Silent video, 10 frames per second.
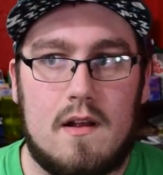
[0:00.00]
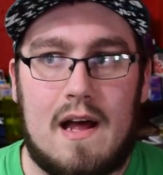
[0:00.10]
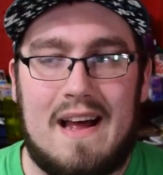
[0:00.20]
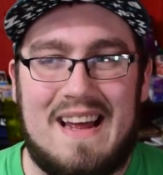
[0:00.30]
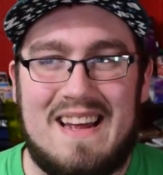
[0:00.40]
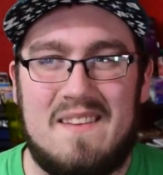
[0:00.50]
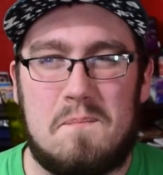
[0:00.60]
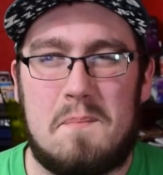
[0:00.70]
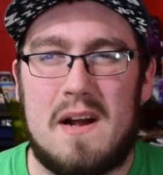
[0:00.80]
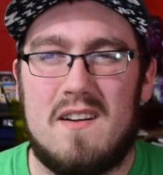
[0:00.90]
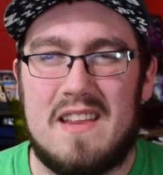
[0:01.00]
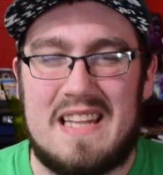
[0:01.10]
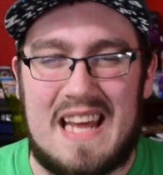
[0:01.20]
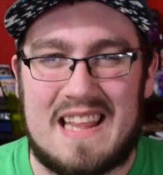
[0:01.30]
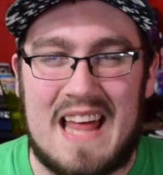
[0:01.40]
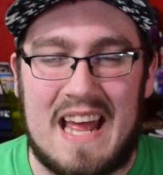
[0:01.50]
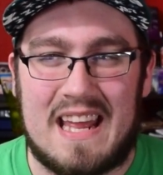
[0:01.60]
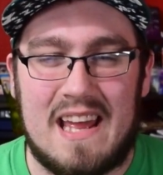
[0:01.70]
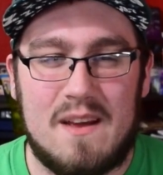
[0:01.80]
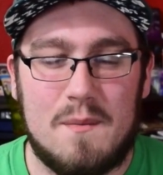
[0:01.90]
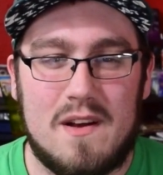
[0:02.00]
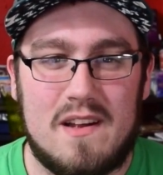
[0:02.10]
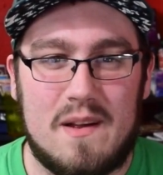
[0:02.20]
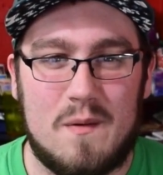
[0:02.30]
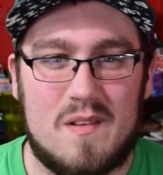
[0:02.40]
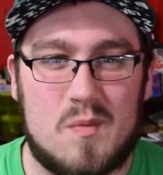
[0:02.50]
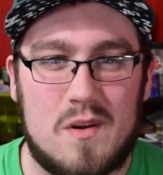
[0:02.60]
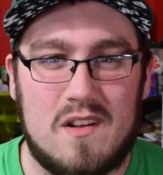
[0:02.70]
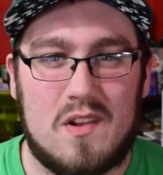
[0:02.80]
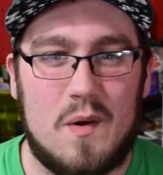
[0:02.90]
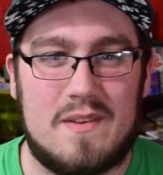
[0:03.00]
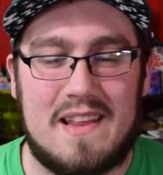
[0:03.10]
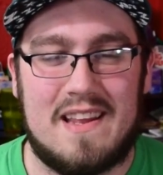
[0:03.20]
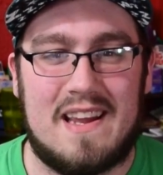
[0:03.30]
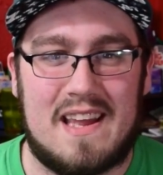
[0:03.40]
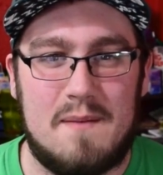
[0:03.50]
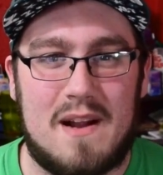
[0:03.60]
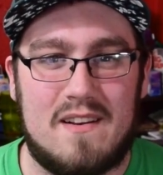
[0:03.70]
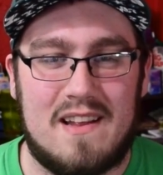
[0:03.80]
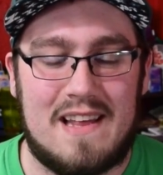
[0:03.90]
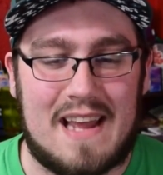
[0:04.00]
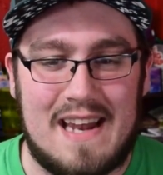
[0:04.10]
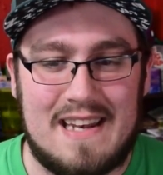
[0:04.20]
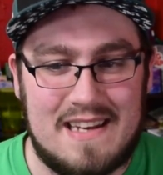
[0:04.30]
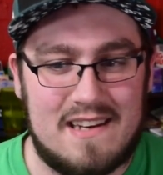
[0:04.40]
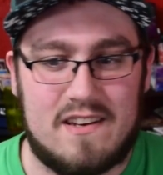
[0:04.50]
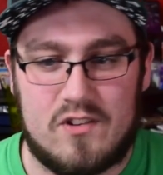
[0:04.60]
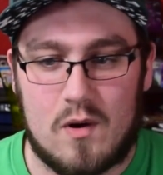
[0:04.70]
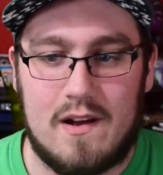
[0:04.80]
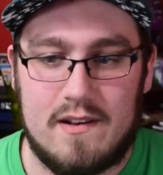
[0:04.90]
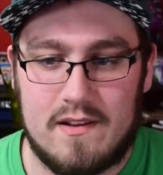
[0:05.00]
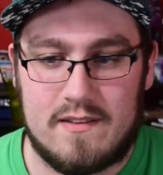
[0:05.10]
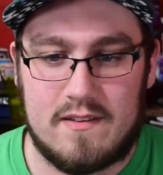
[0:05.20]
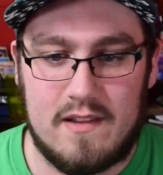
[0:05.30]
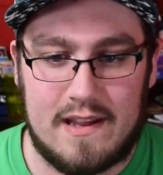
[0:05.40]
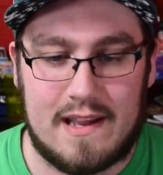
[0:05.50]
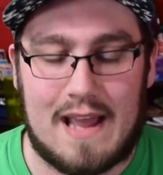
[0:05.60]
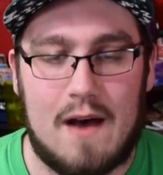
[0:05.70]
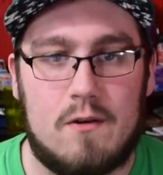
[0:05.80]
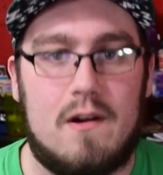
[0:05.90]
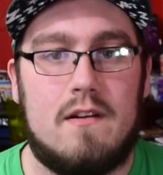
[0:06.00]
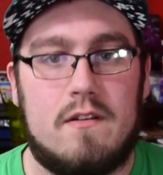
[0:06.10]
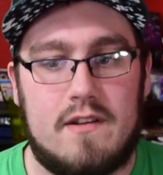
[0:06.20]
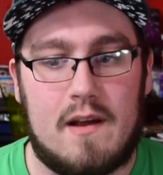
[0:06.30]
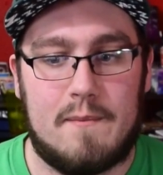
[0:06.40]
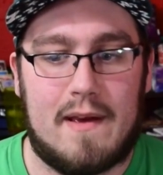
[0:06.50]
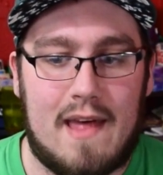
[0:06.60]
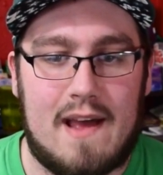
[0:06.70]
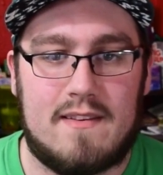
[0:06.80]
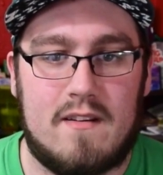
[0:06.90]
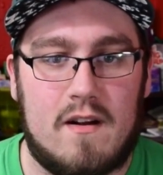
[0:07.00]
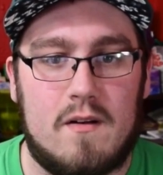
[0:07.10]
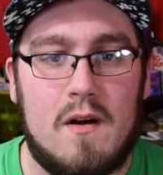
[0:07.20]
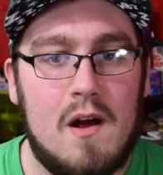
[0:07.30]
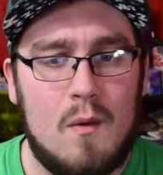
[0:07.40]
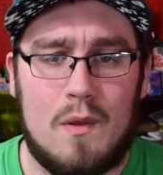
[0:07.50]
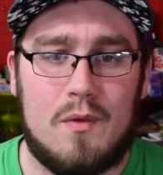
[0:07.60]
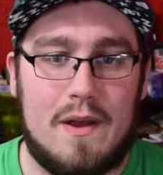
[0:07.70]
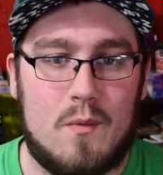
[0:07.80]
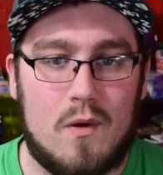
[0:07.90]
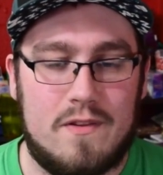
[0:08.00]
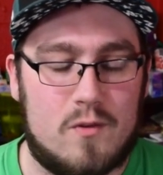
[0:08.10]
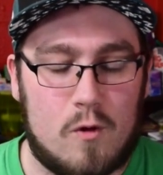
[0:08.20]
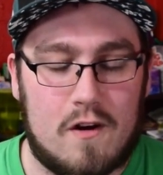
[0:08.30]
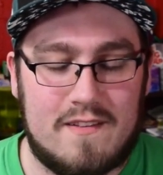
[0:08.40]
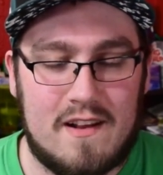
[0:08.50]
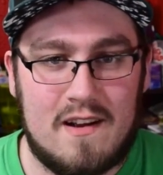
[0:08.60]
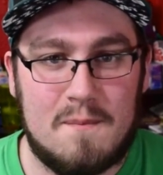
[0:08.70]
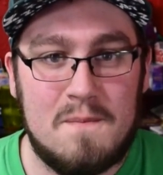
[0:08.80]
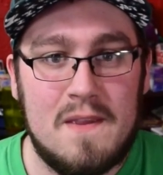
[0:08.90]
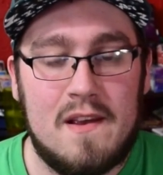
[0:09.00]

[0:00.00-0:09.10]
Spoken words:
I barely take that game. It was real close. I think it came down to, like, I needed to draw into, like, a counter energy on my last turn with, like, 1 Zoroark set up,